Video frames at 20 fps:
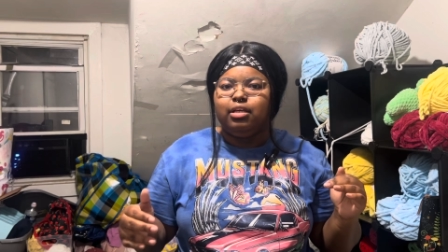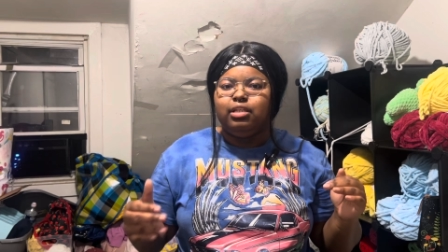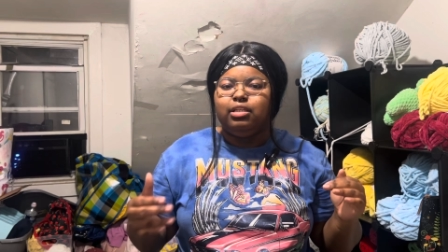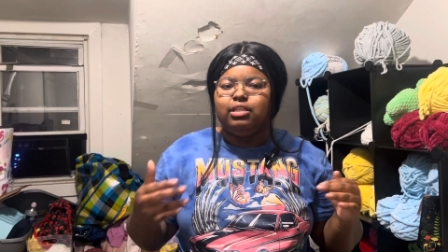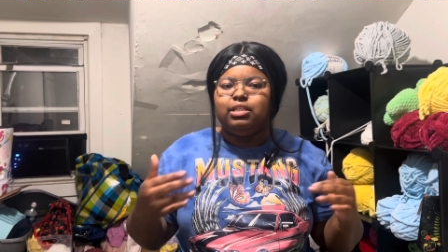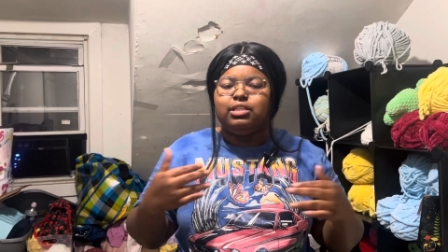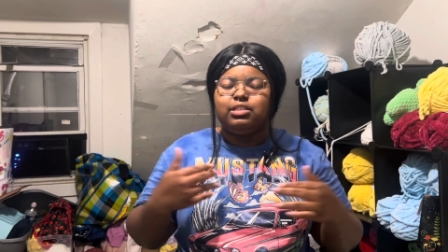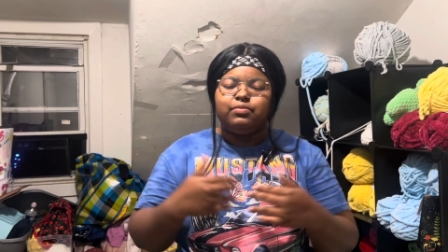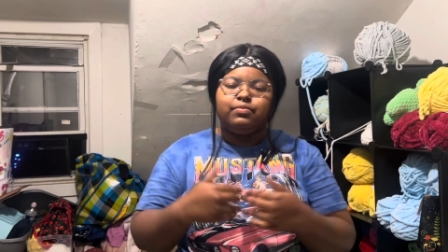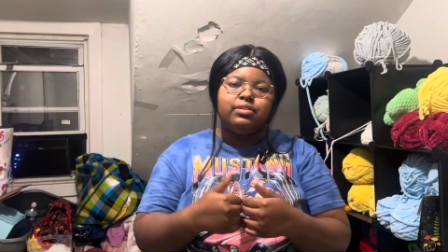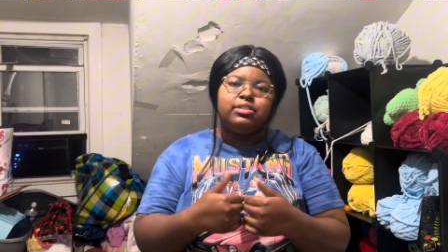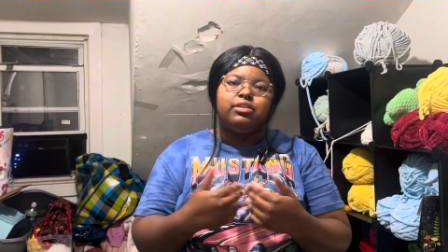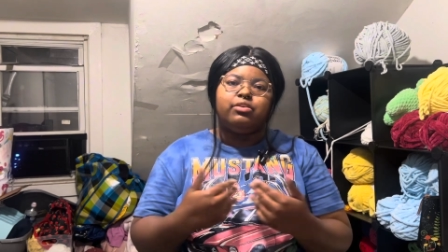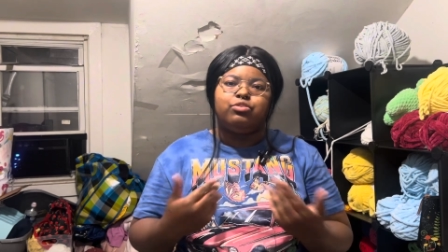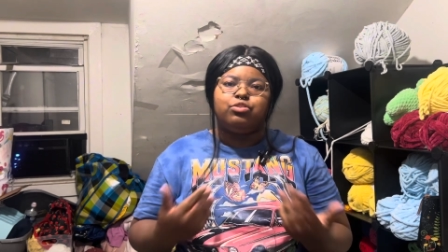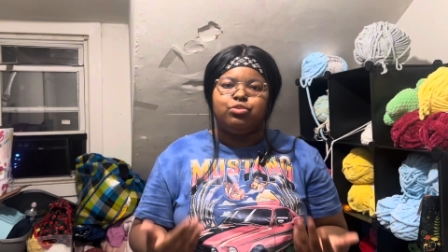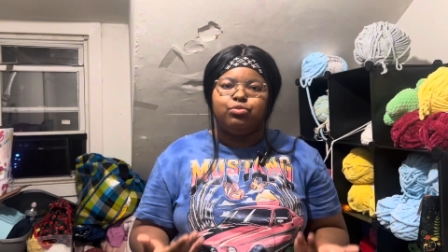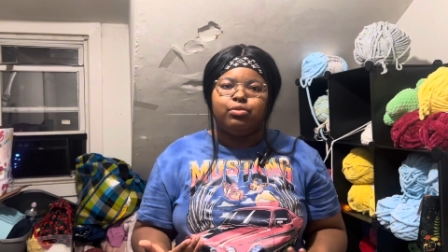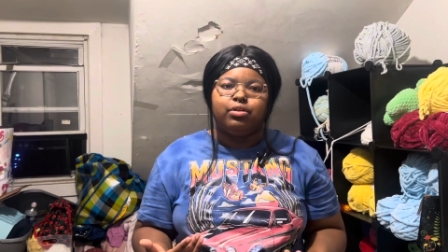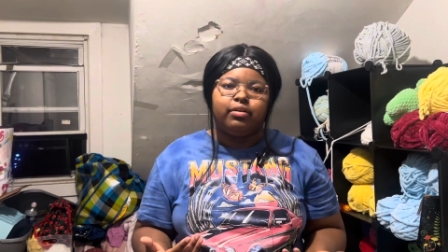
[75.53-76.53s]
This was a
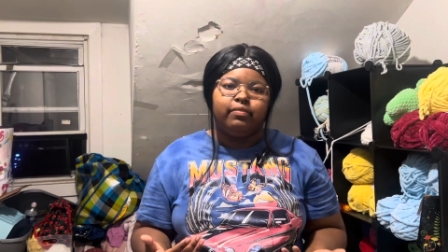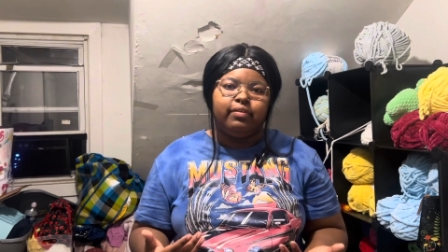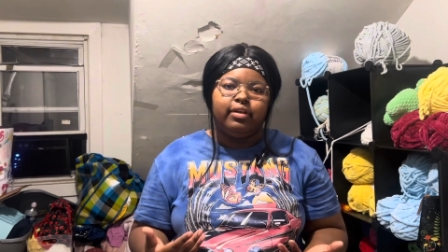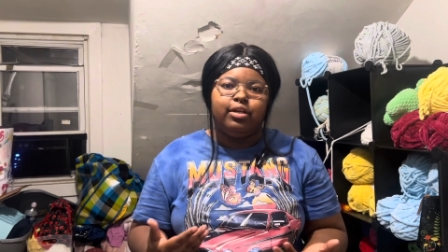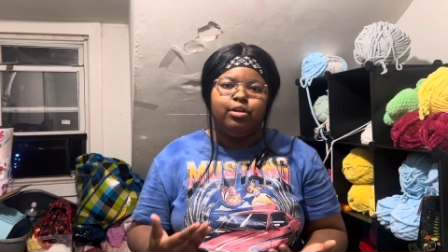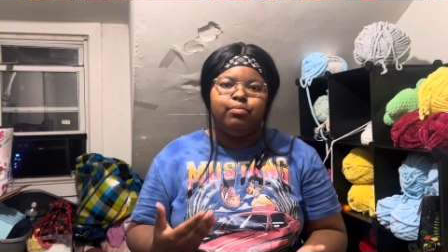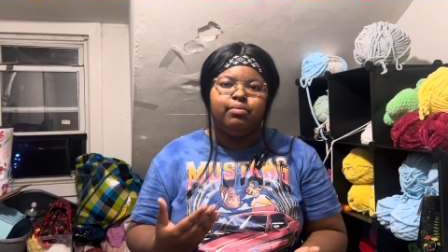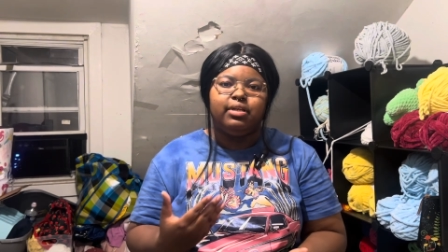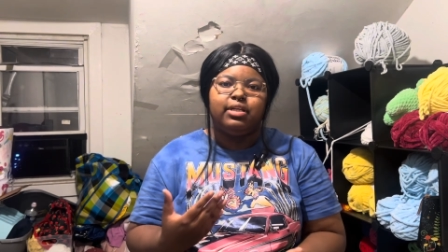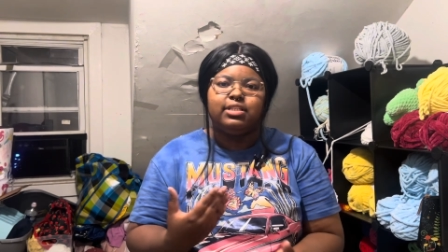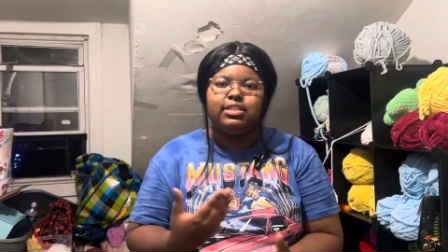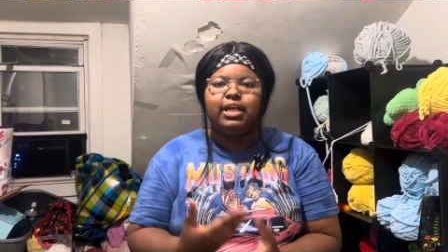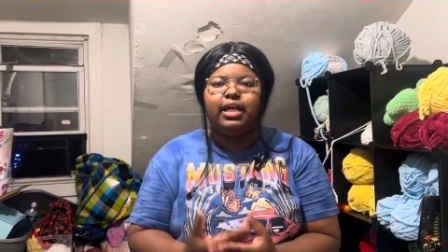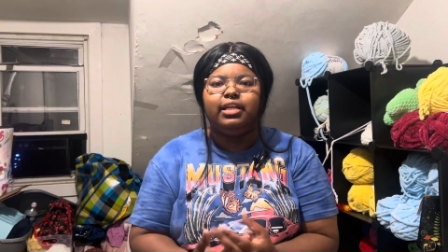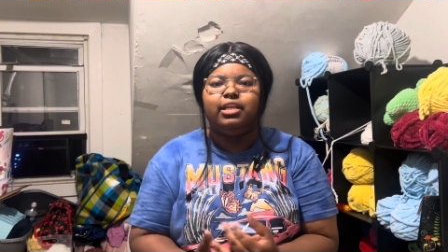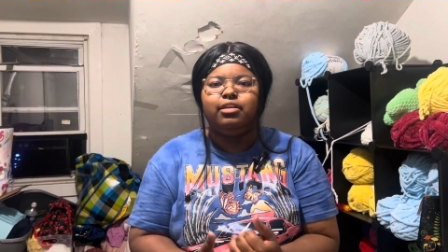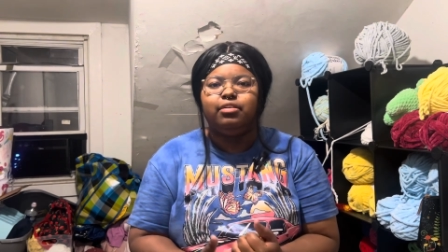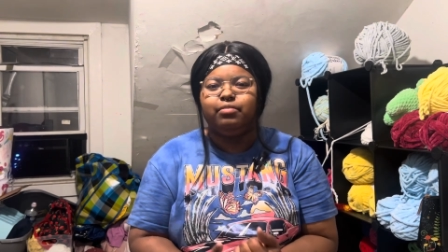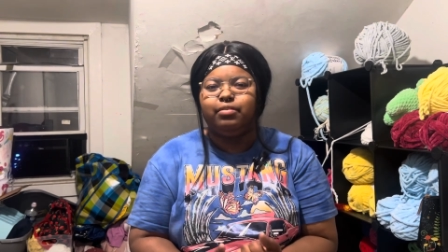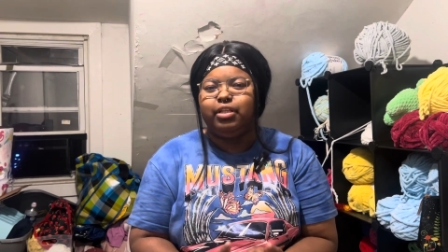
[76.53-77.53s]
shorter video because I
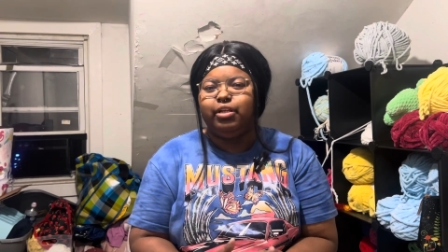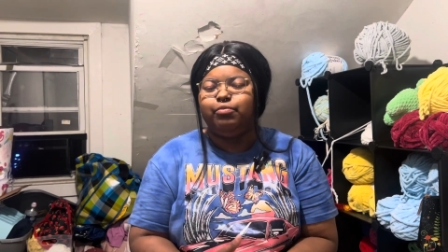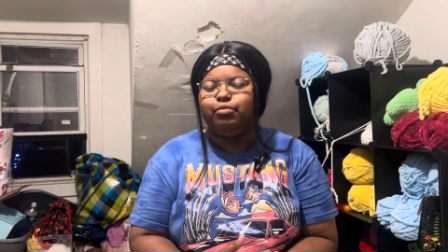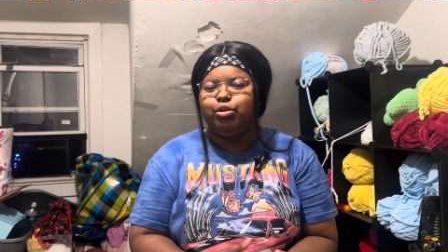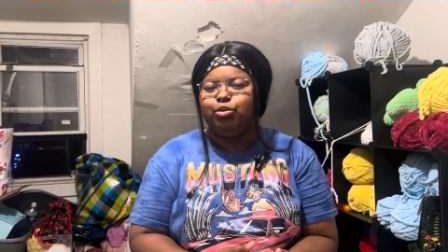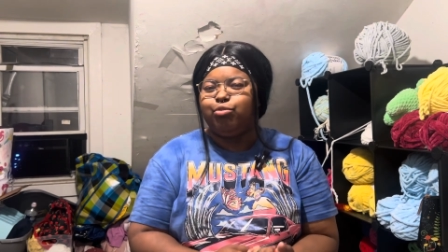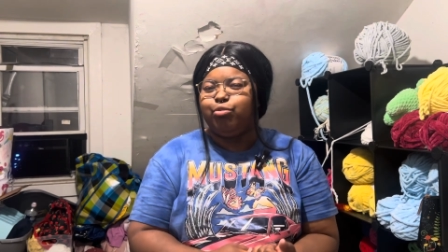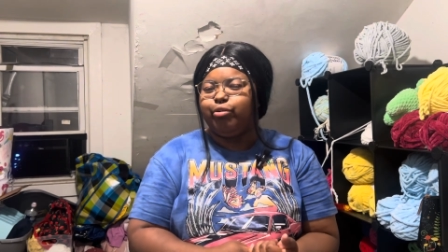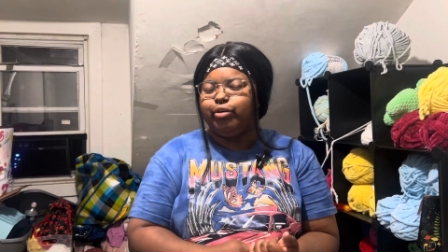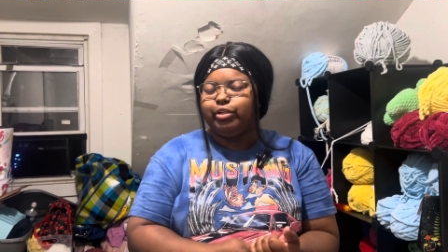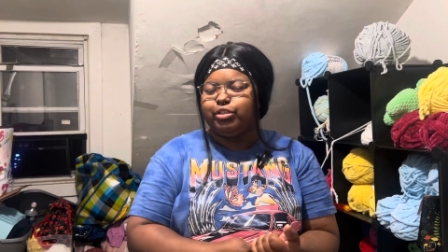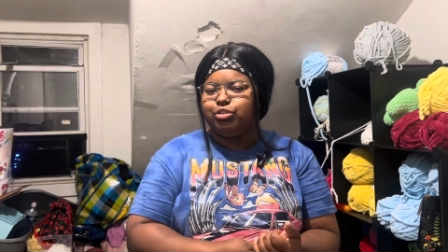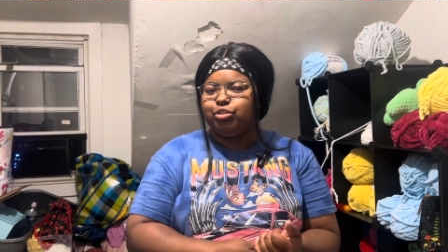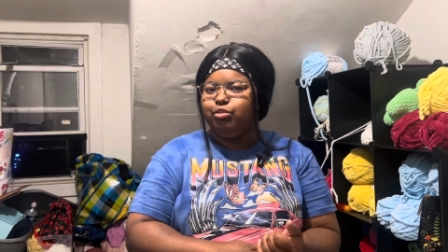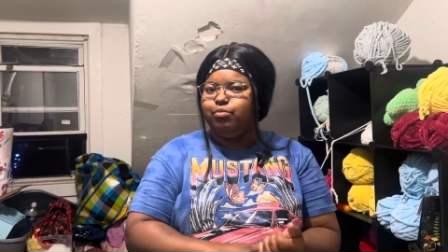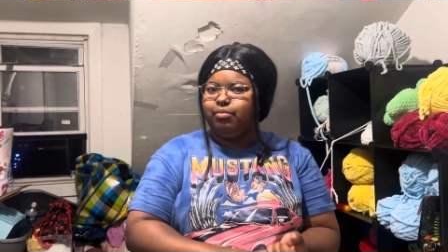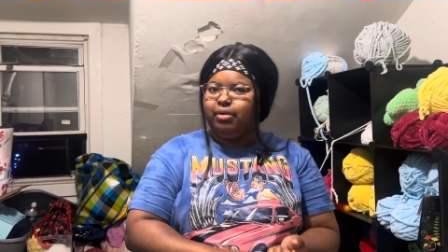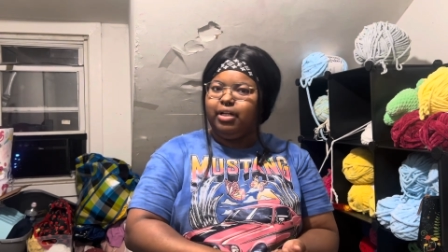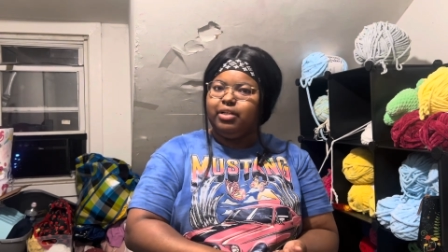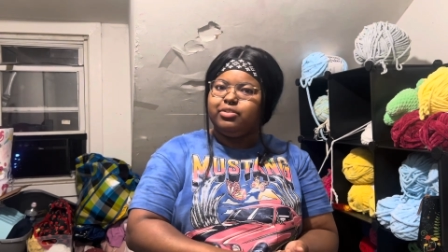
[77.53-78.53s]
didn't really record too
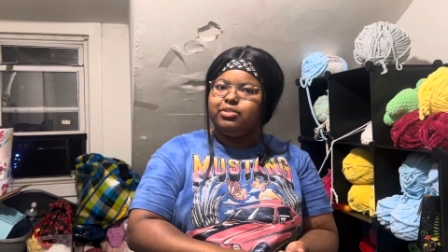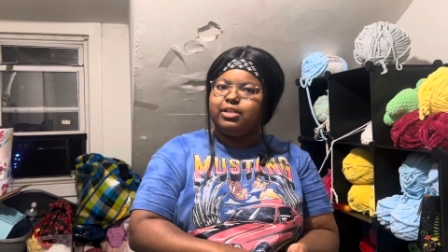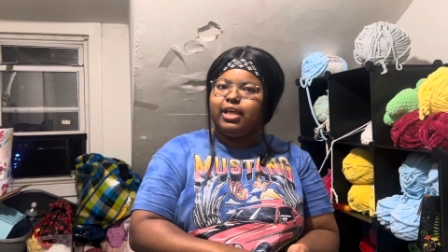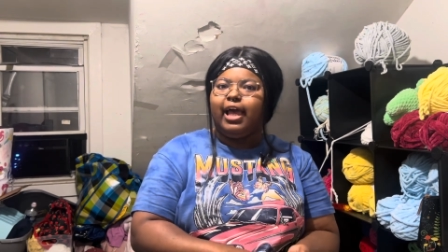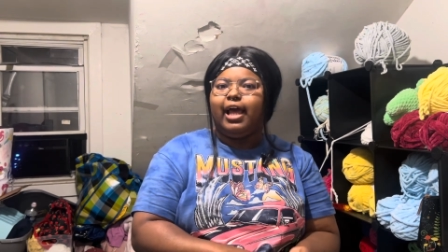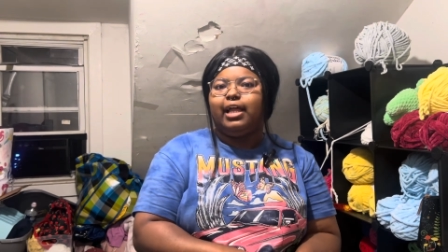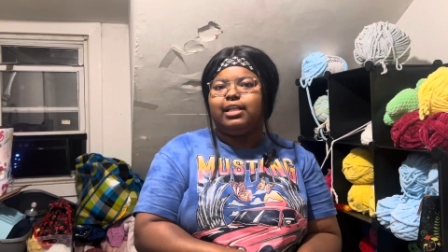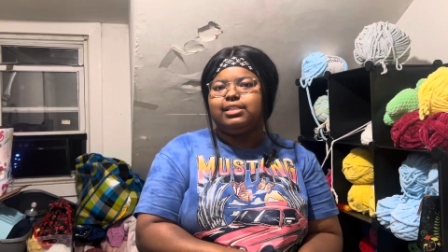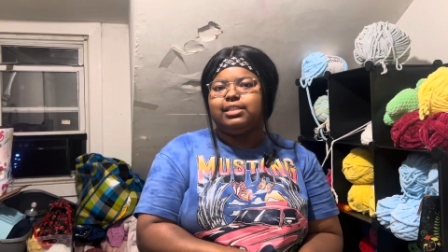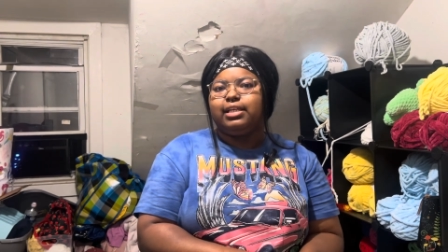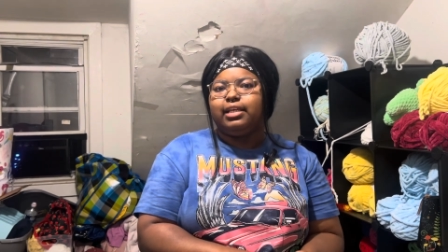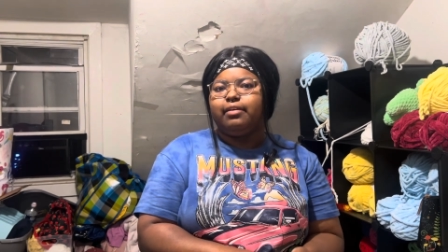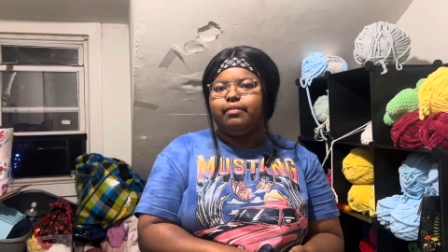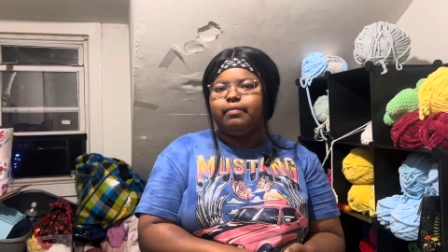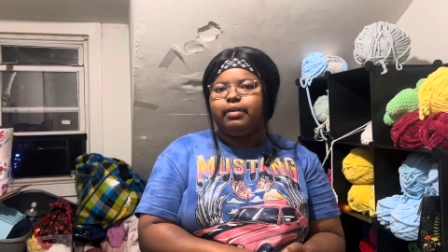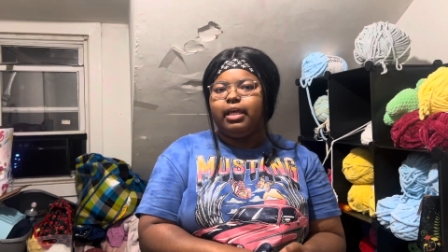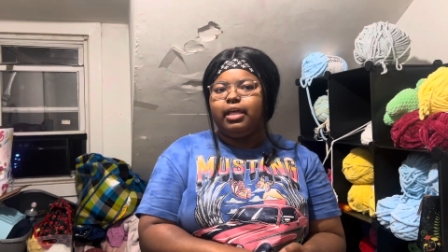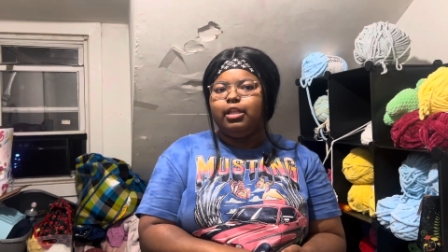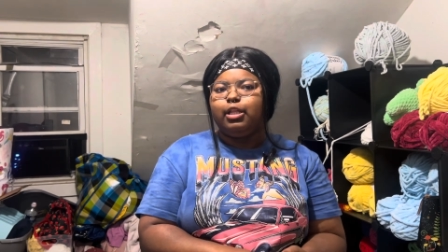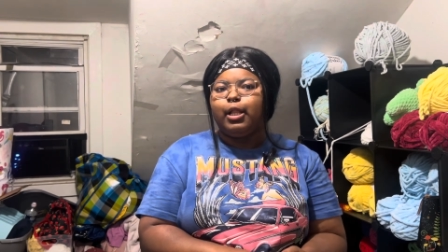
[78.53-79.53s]
much at the
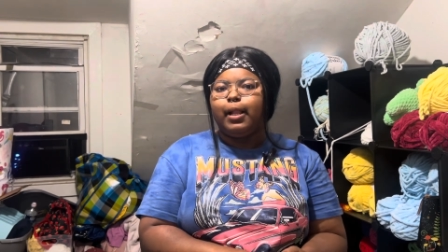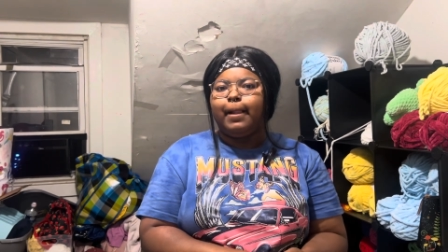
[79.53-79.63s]
event,